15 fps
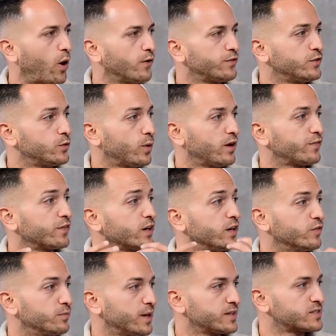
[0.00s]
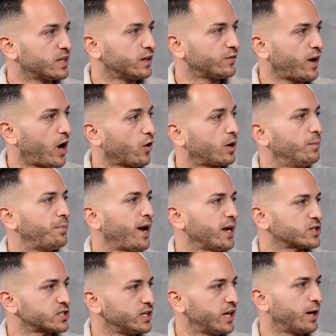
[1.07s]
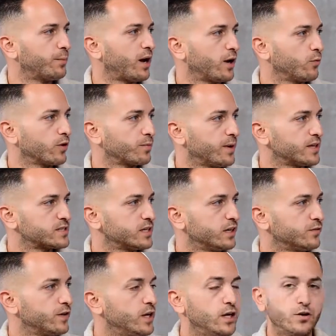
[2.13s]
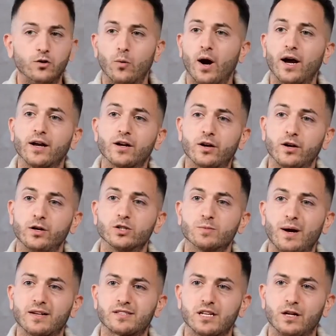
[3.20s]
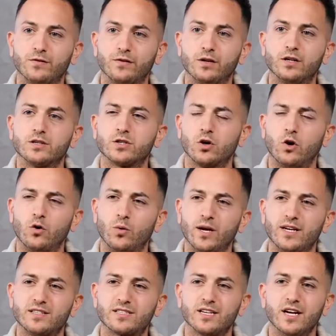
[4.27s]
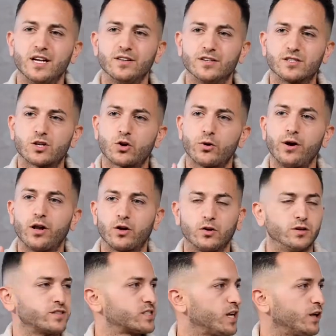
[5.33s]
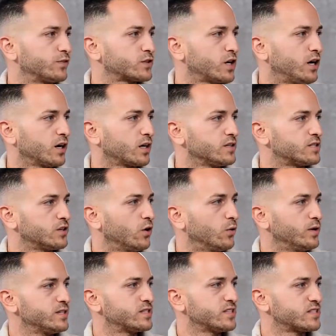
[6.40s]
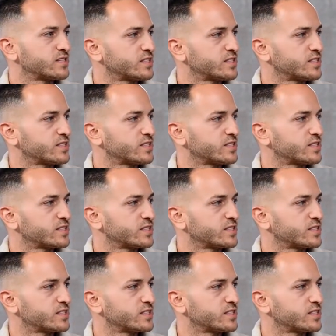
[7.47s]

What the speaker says: often do I forgive myself? How compassionate am I with myself? Do I encourage myself, or is it always this critical self-talk? Is it always this